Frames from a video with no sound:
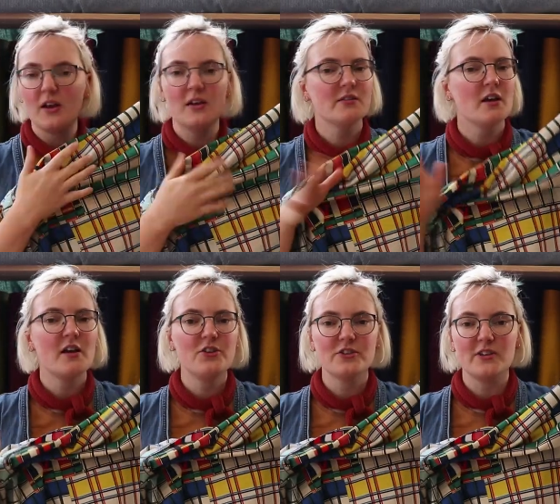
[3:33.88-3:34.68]
colours.
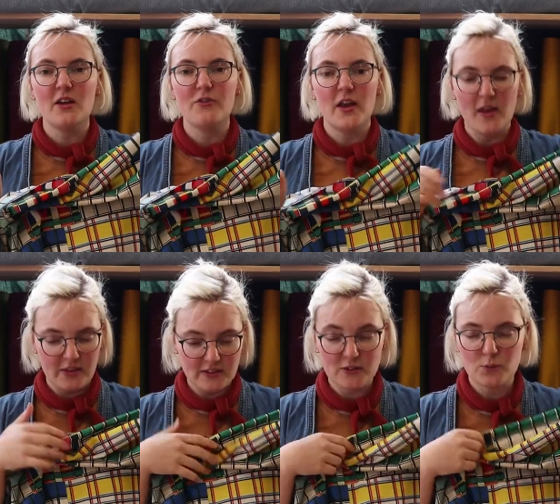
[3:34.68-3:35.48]
I just love
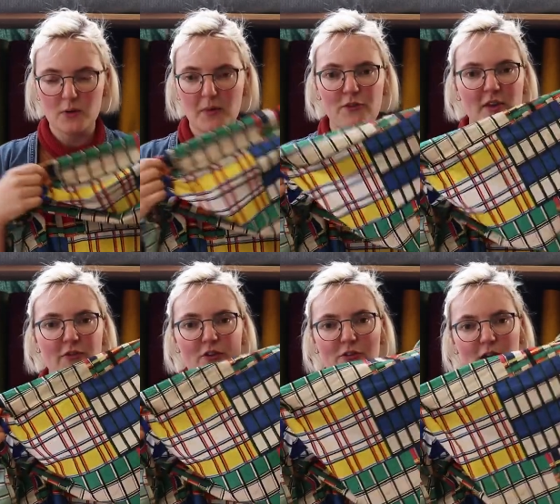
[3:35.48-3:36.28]
it. This is one of my
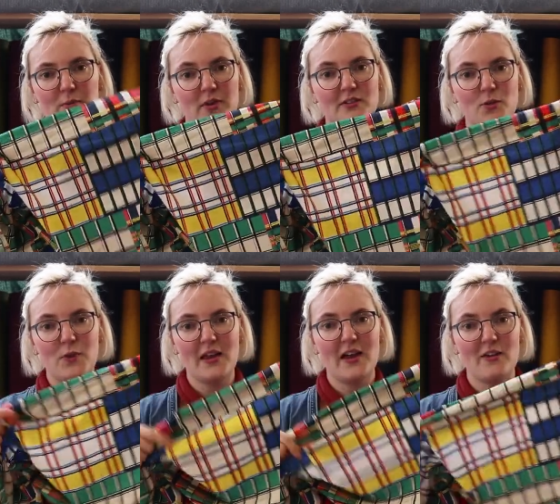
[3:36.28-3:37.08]
favourite
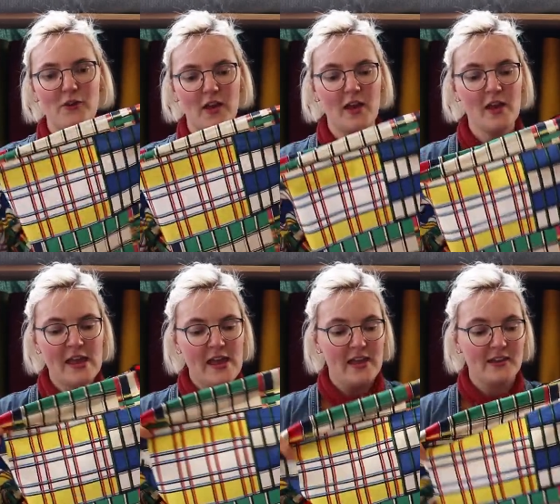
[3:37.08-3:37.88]
fabrics we have here.
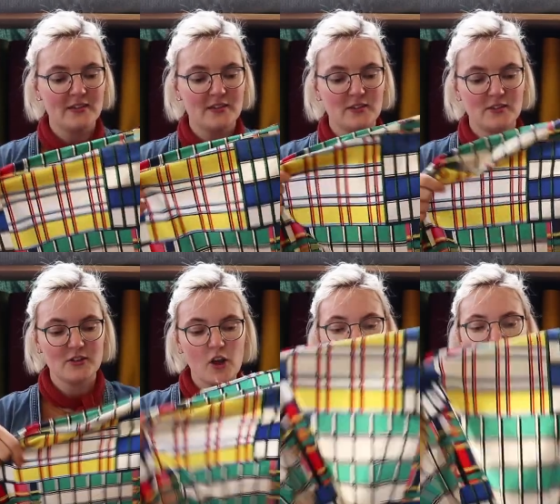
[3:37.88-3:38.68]
It's
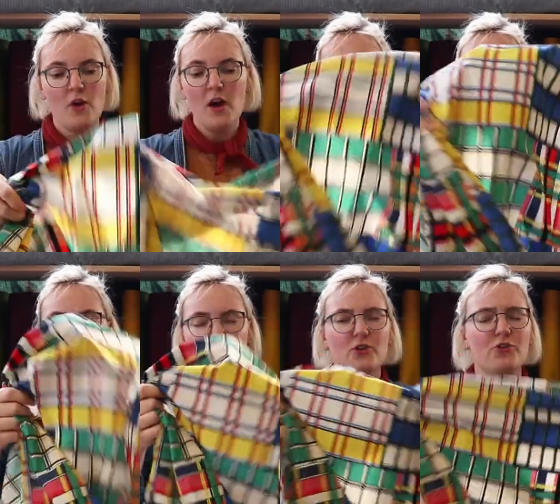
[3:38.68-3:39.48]
so
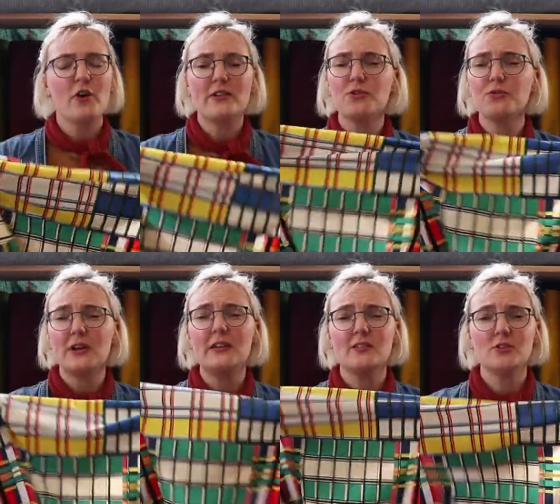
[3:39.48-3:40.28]
beautiful. It's a
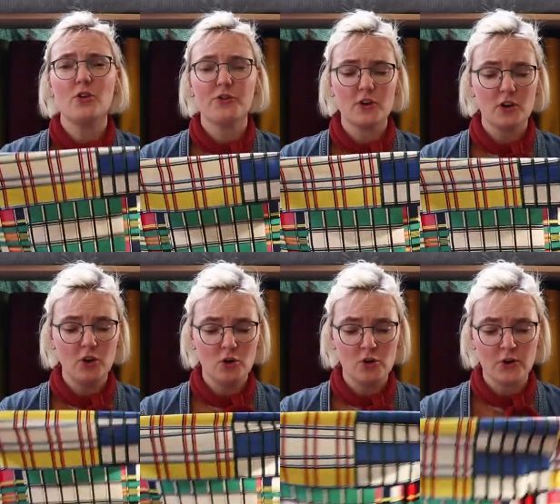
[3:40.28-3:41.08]
really soft
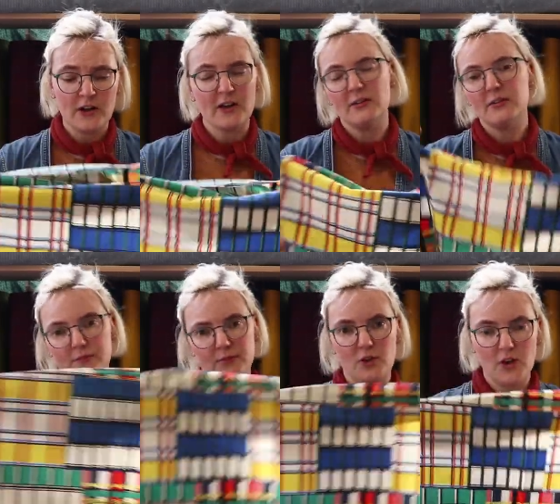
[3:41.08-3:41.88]
lawn,
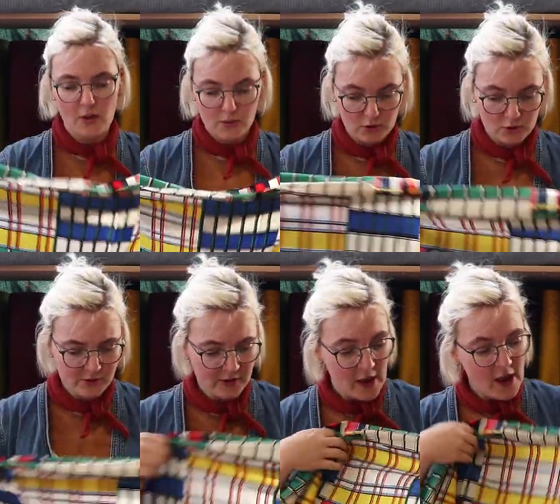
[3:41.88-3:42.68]
as you get with lawns,